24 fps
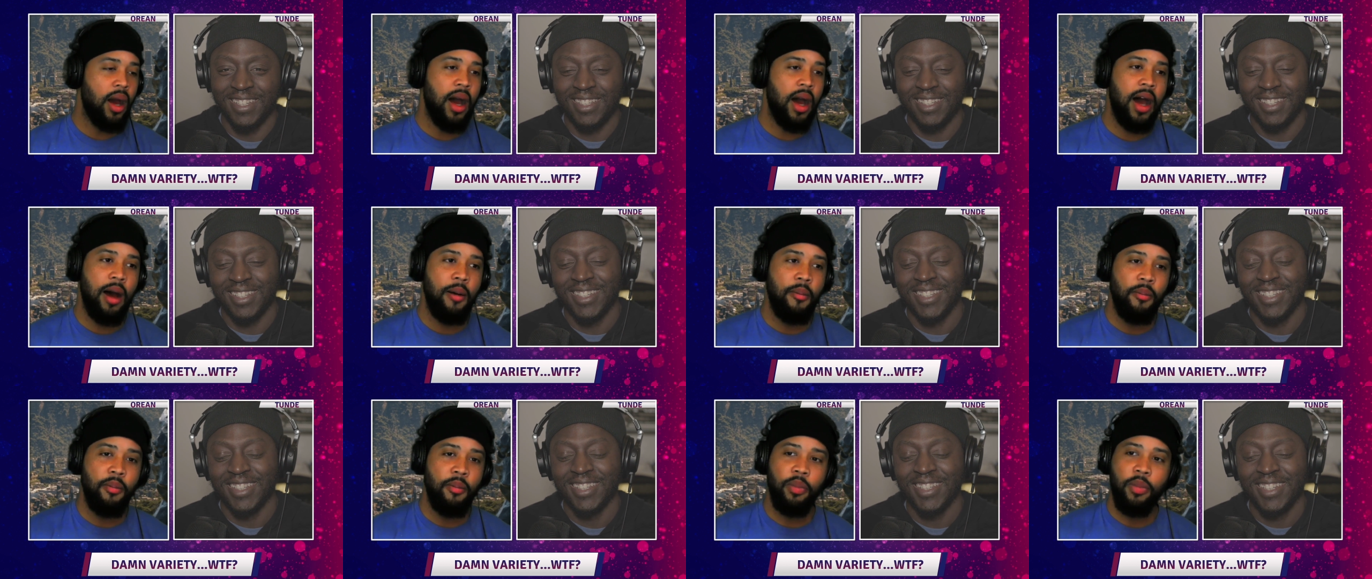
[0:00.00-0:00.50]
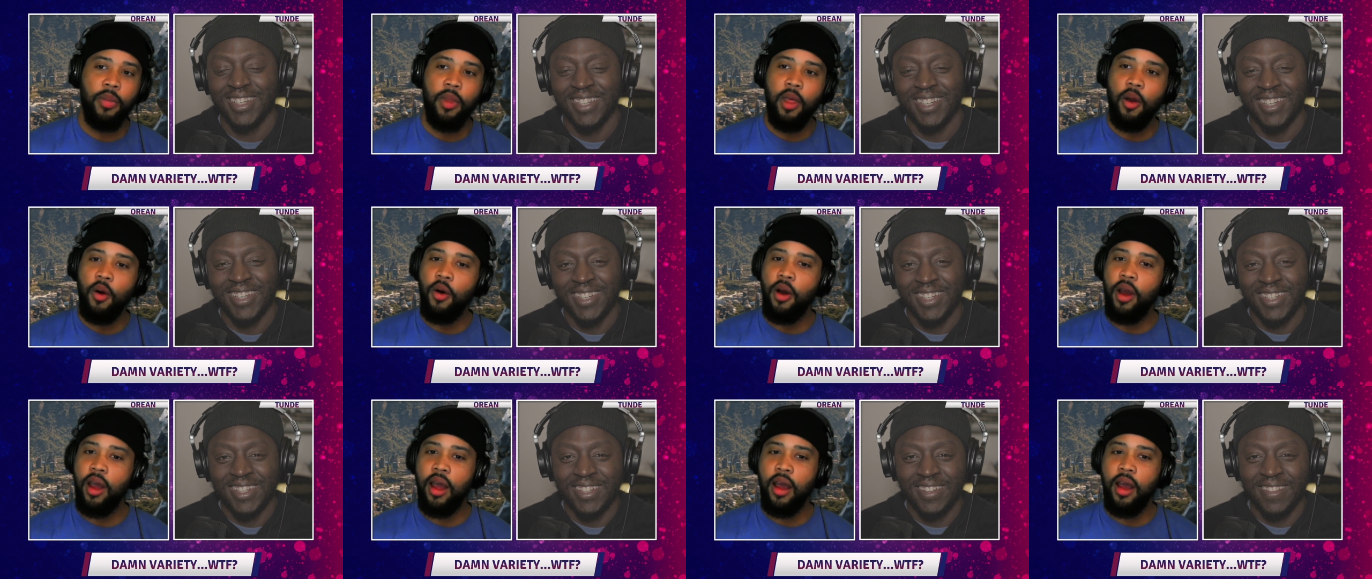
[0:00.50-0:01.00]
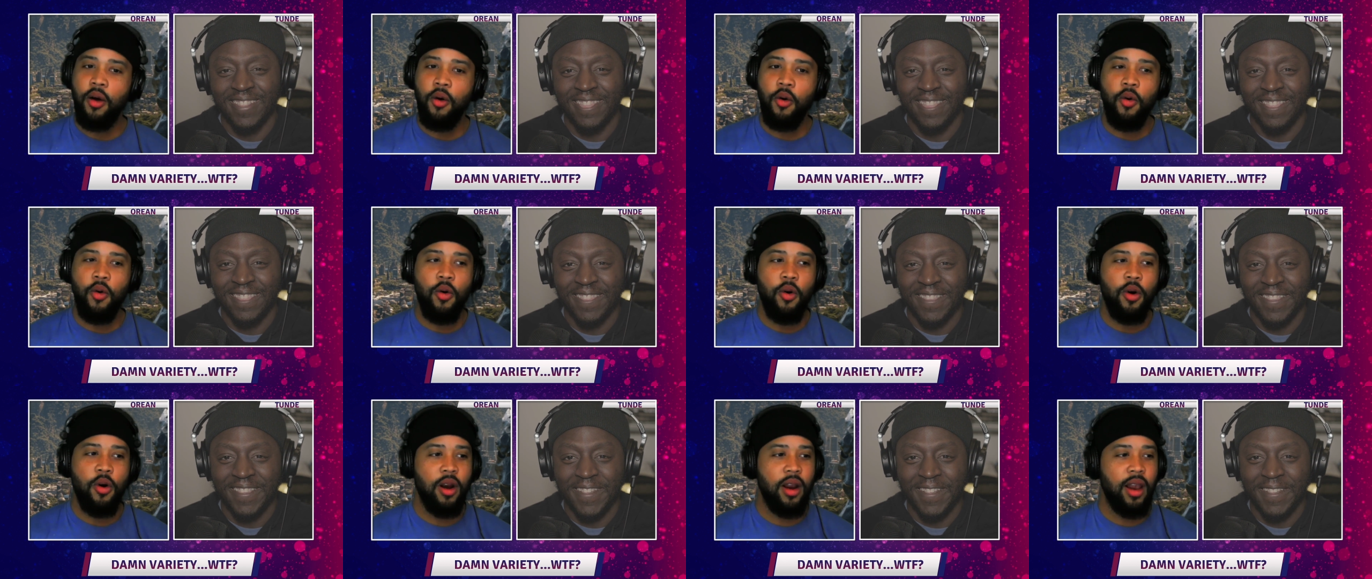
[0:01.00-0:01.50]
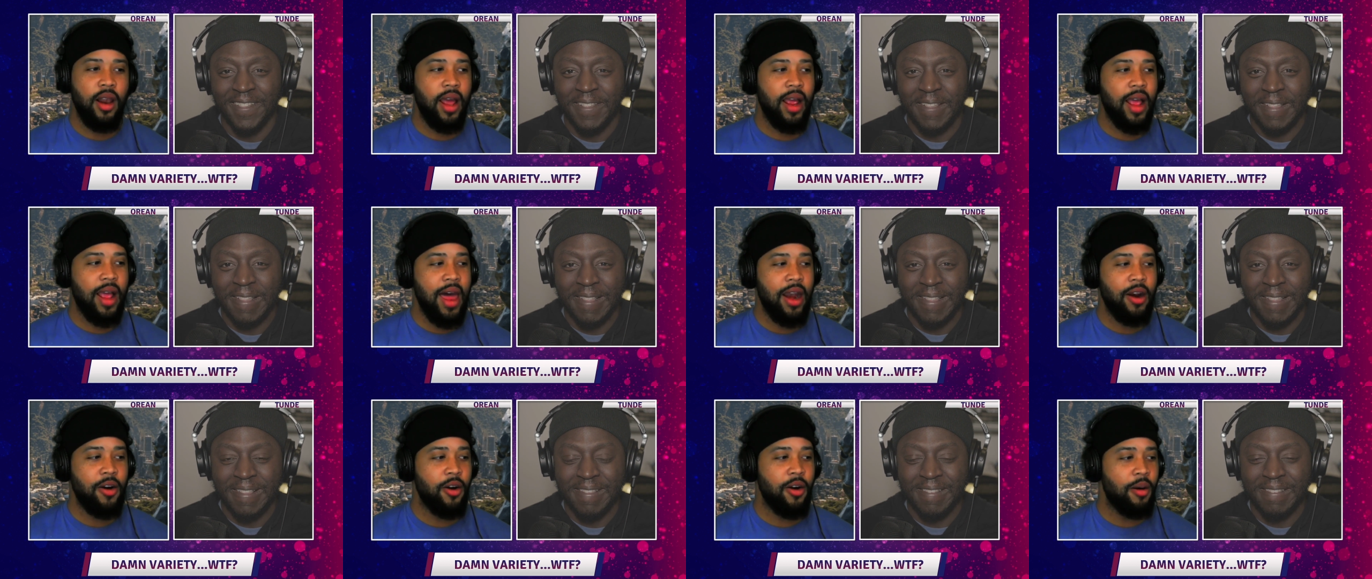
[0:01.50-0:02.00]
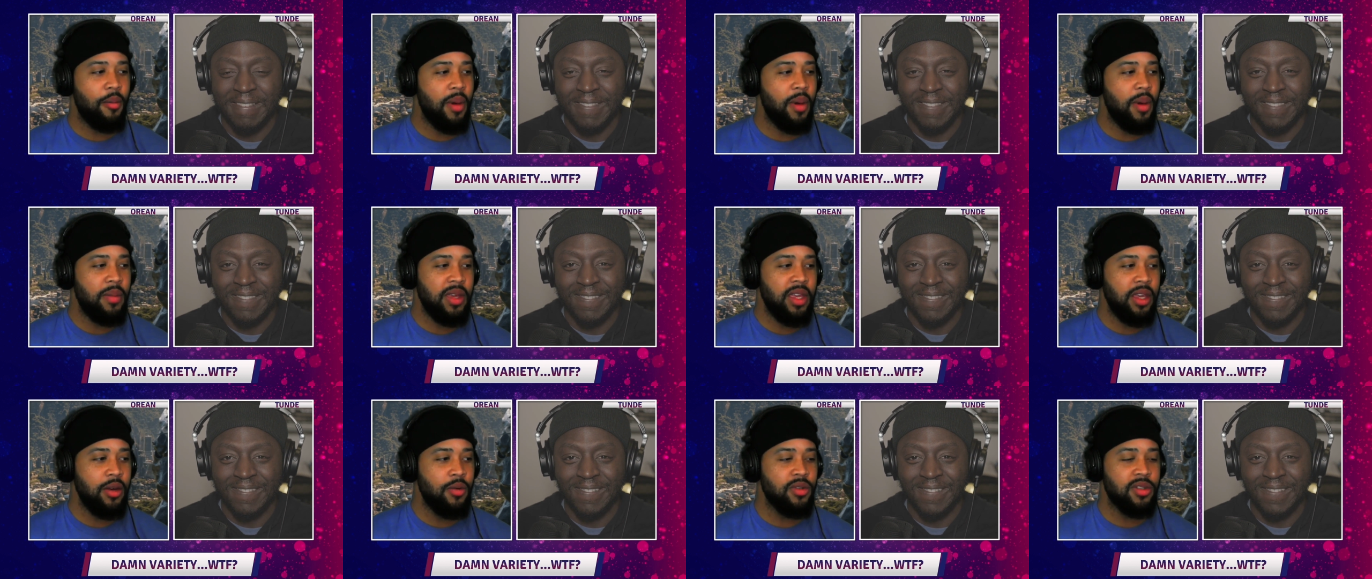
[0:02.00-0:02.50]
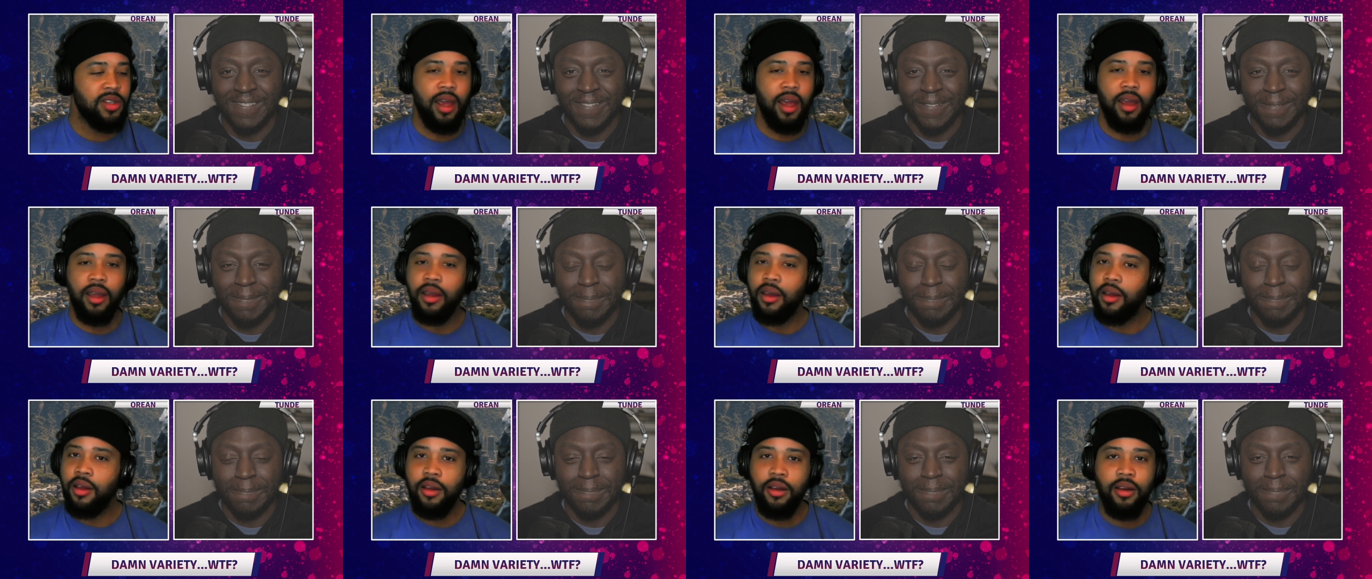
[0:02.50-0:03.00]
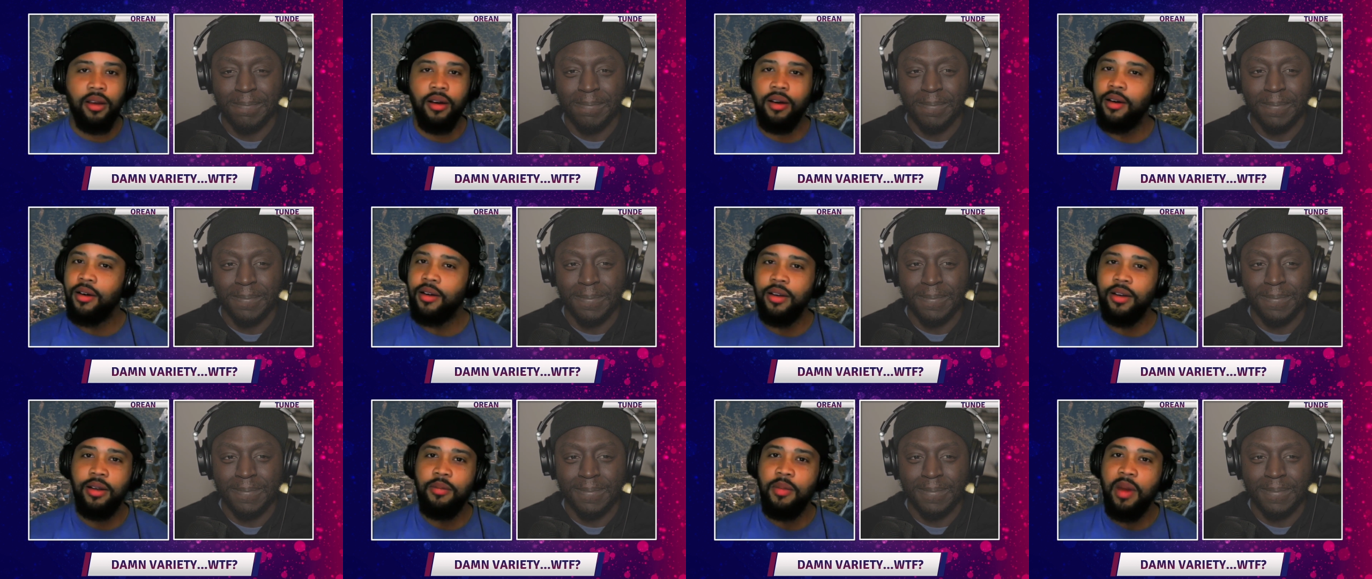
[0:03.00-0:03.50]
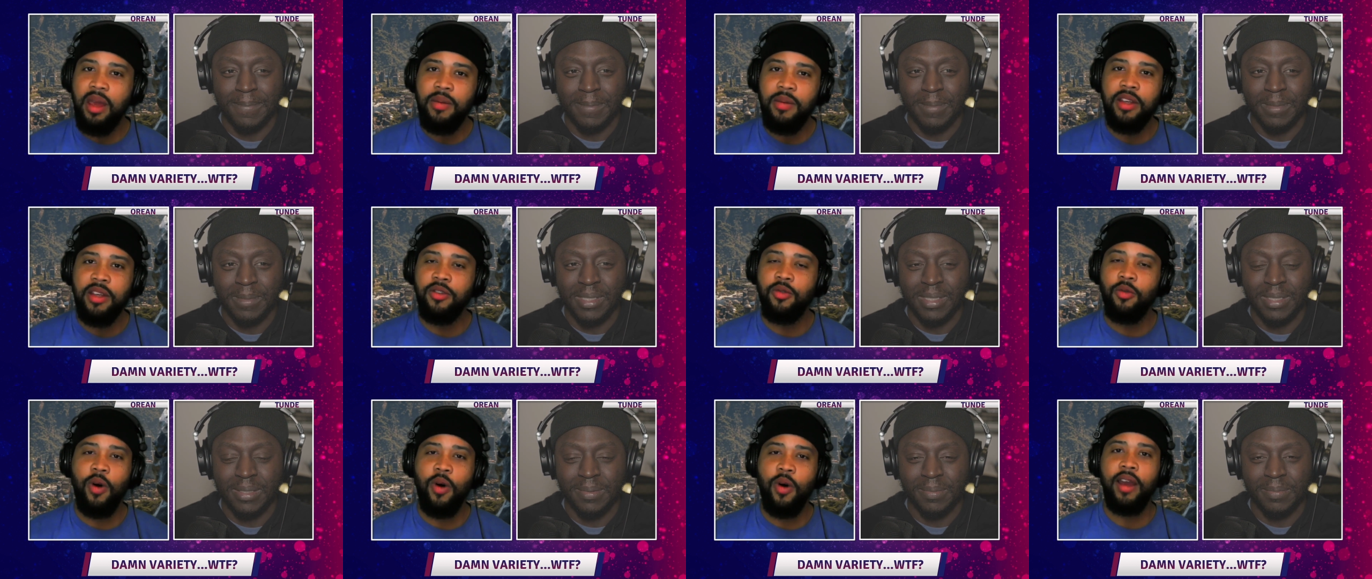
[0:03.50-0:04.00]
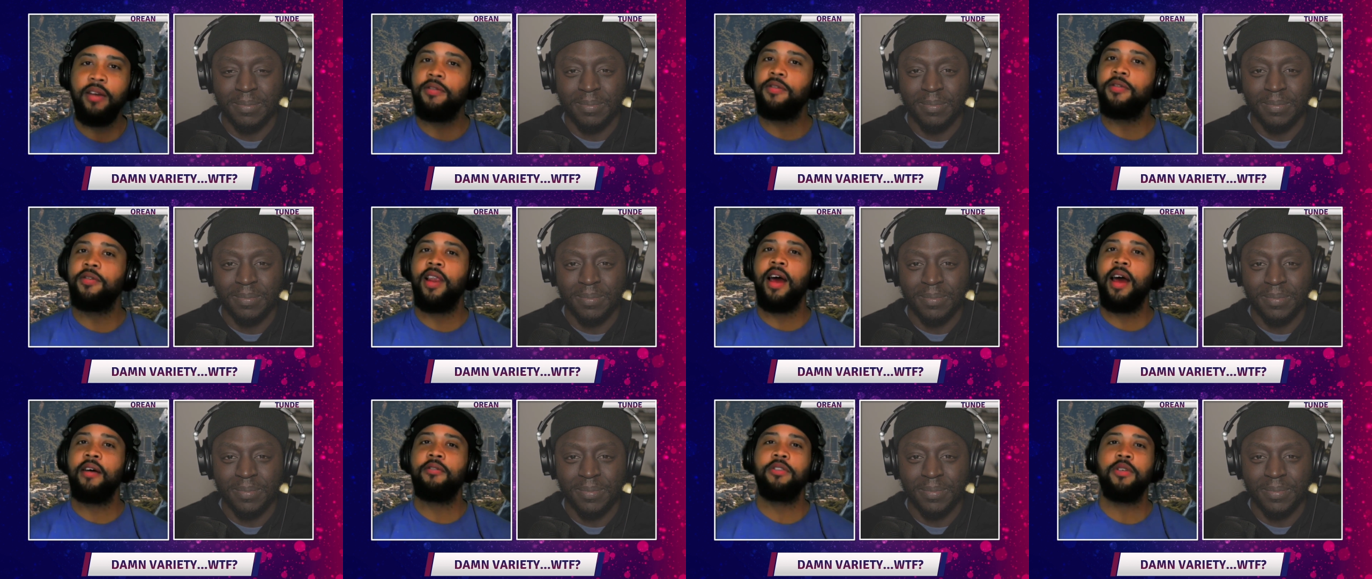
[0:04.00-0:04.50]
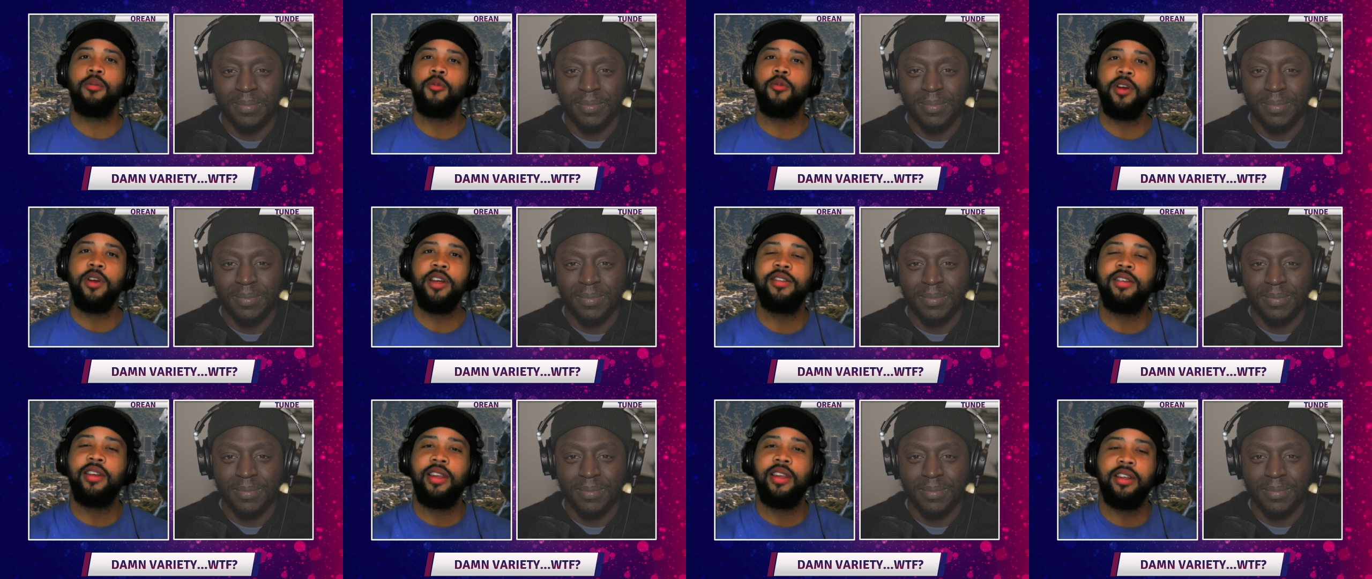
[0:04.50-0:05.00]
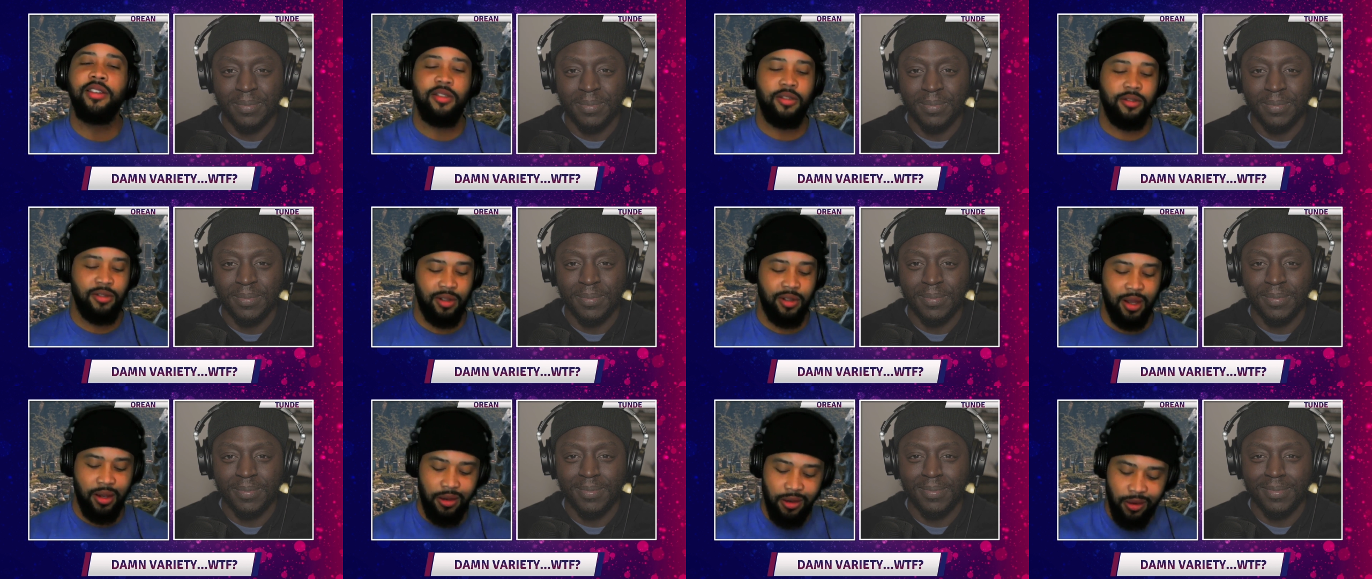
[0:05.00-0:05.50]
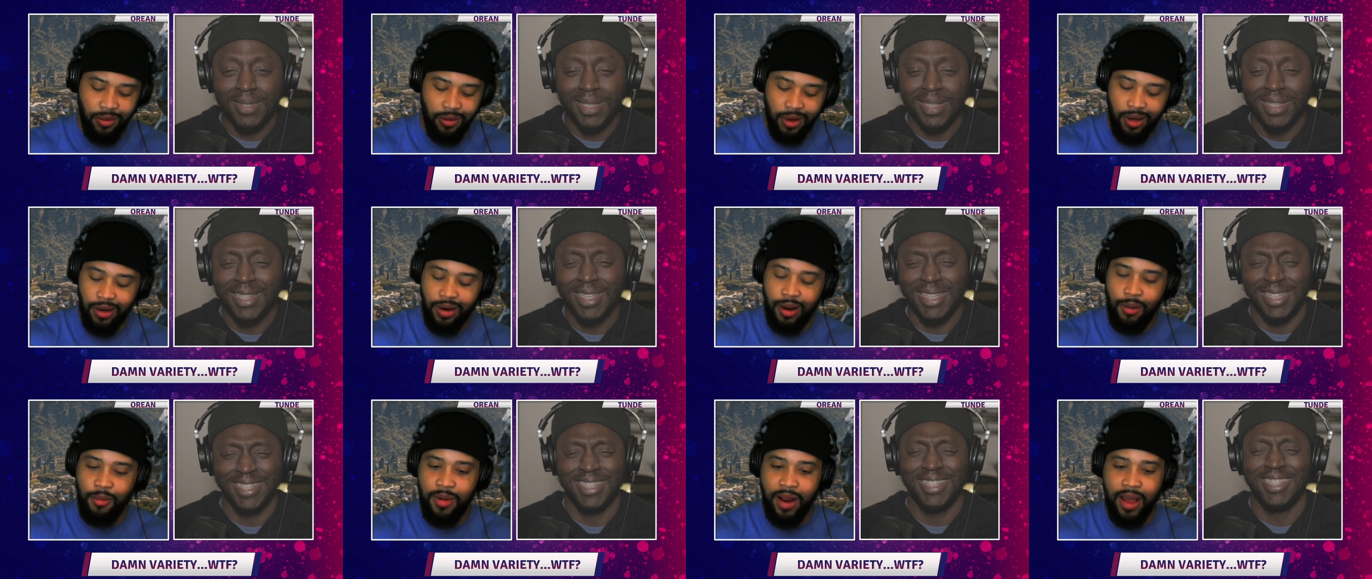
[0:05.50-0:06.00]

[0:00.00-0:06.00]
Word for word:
Speaker 1: Um, or like, I don't know, maybe he was like, maybe his wife left him recently. So he was like, you know what?